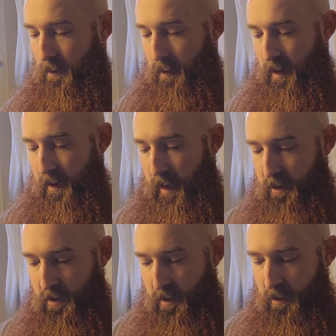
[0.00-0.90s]
Right,
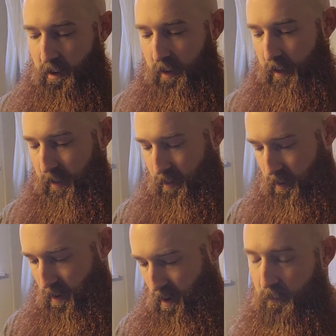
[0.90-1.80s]
occasionally you are going to get
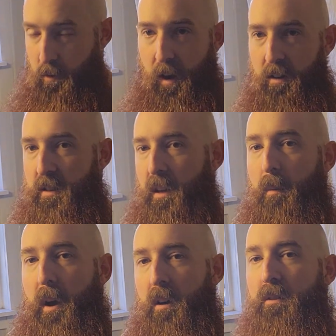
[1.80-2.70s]
a few hairs that
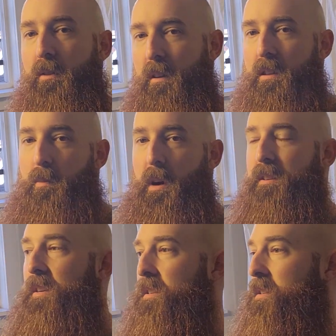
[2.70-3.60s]
come out during this
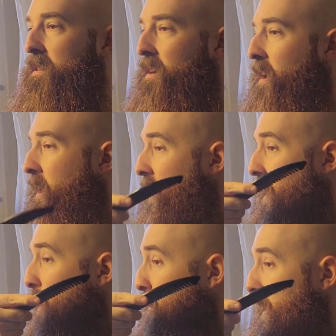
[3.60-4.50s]
process.
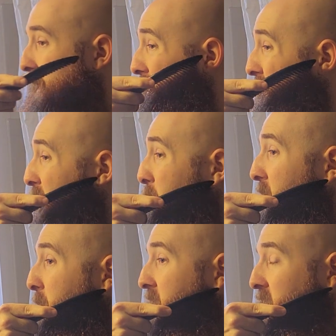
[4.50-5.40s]
Next step,
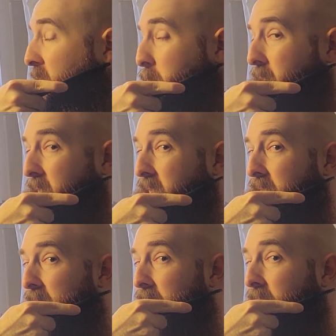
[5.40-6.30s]
I'm actually going to press
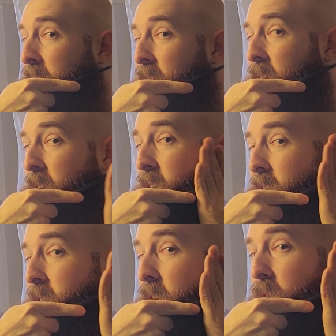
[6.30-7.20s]
this in
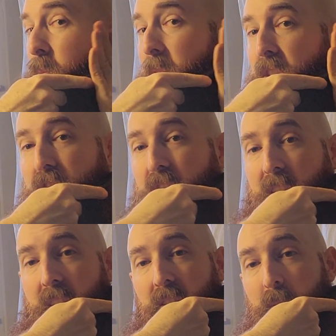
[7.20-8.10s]
to my
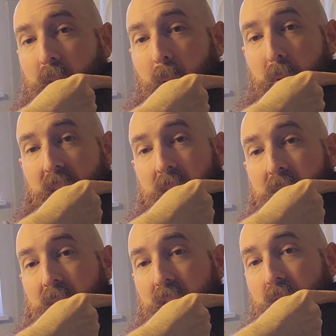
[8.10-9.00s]
cheek. So we're going to press
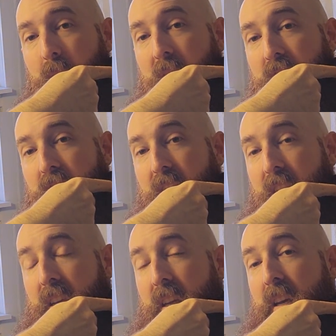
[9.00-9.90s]
this into my
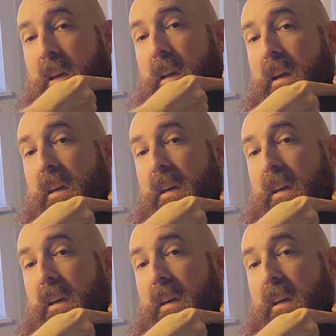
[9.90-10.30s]
cheek and